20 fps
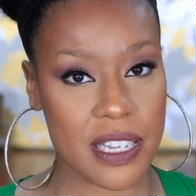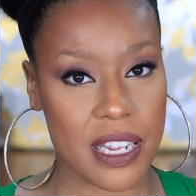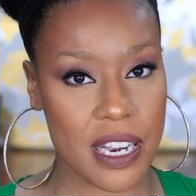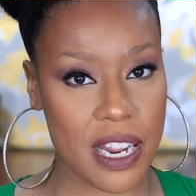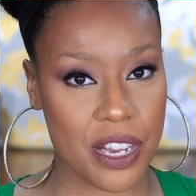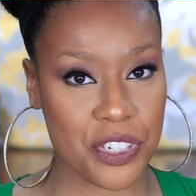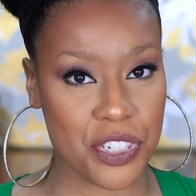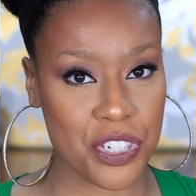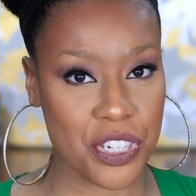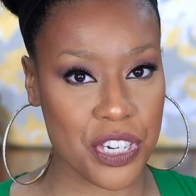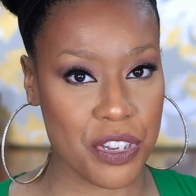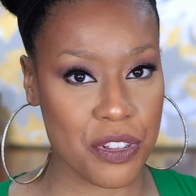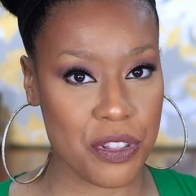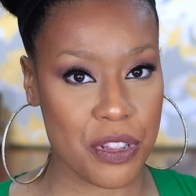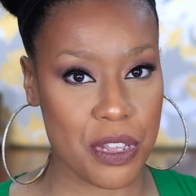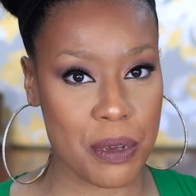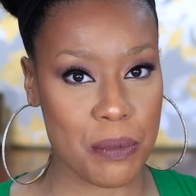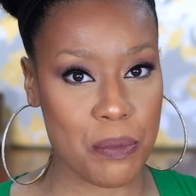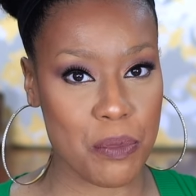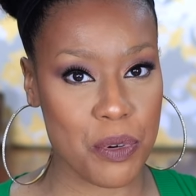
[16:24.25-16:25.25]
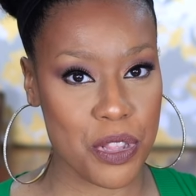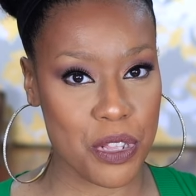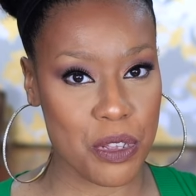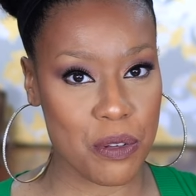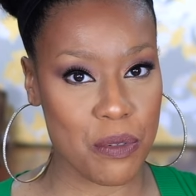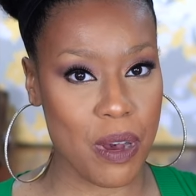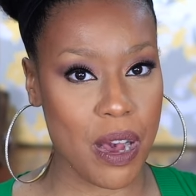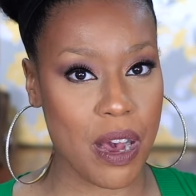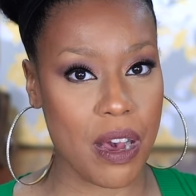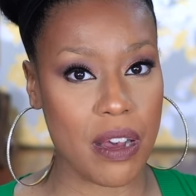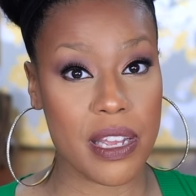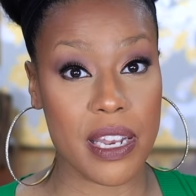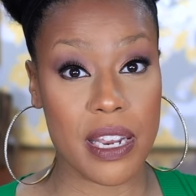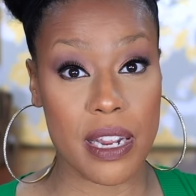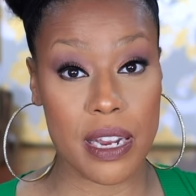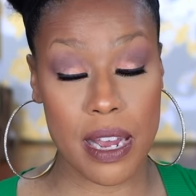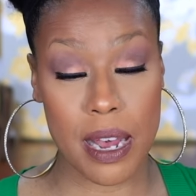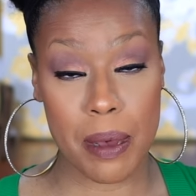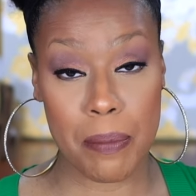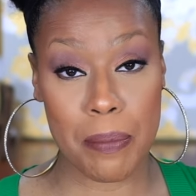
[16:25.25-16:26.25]
and I'll share them with you all in
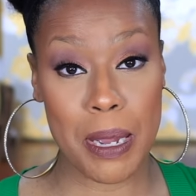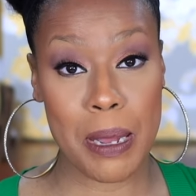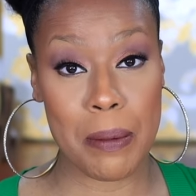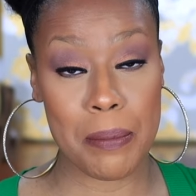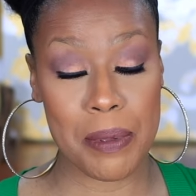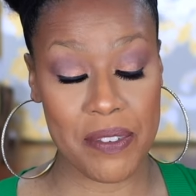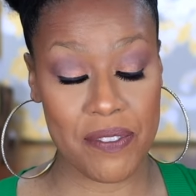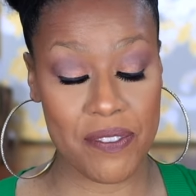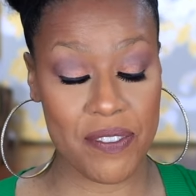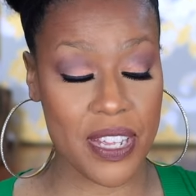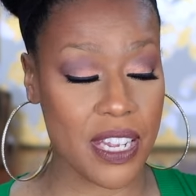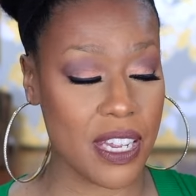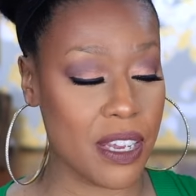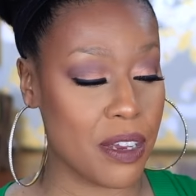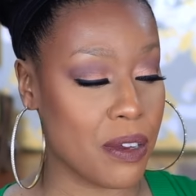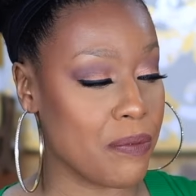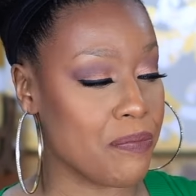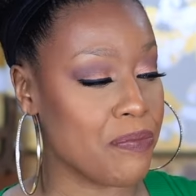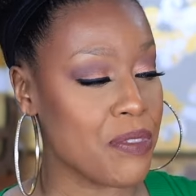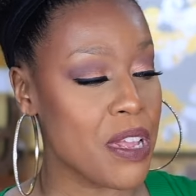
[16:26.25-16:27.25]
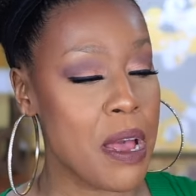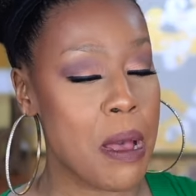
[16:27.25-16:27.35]
an upcoming video.